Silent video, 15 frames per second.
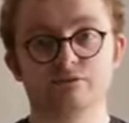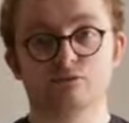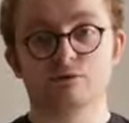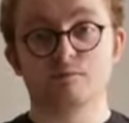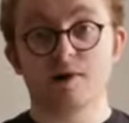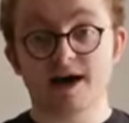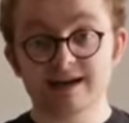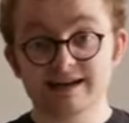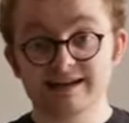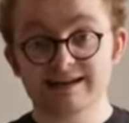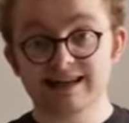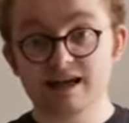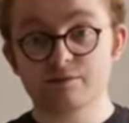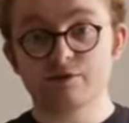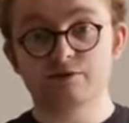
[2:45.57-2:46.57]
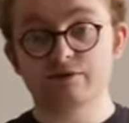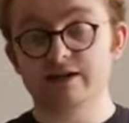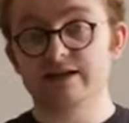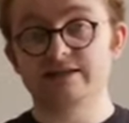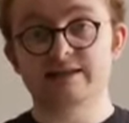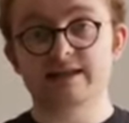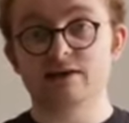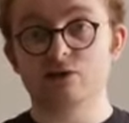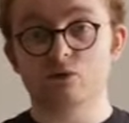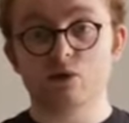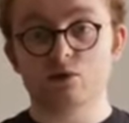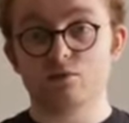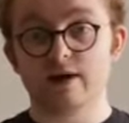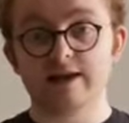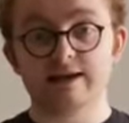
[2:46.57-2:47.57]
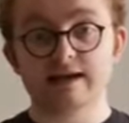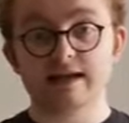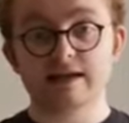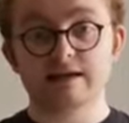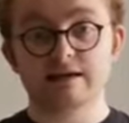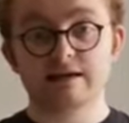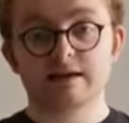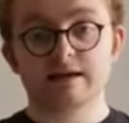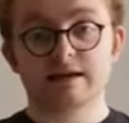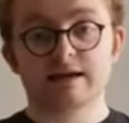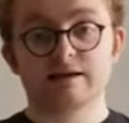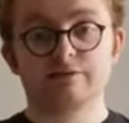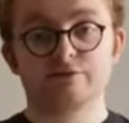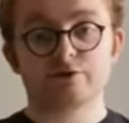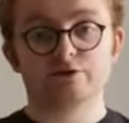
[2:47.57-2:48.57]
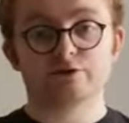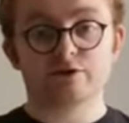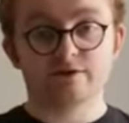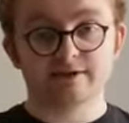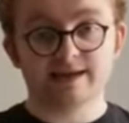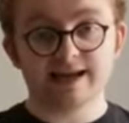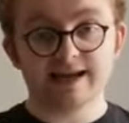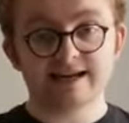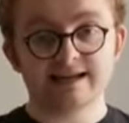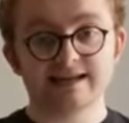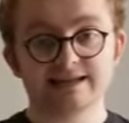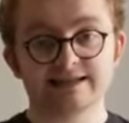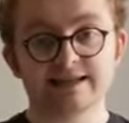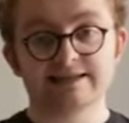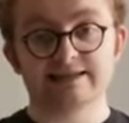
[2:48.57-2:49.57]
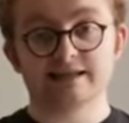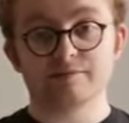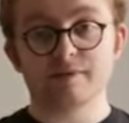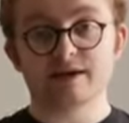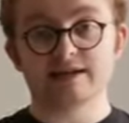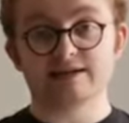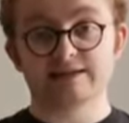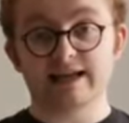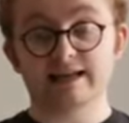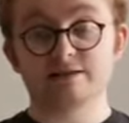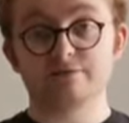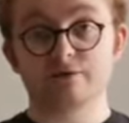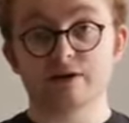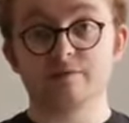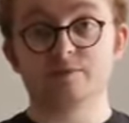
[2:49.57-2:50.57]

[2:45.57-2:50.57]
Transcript: he is reminding them of things they know already. In verse 13, he says that it makes sense for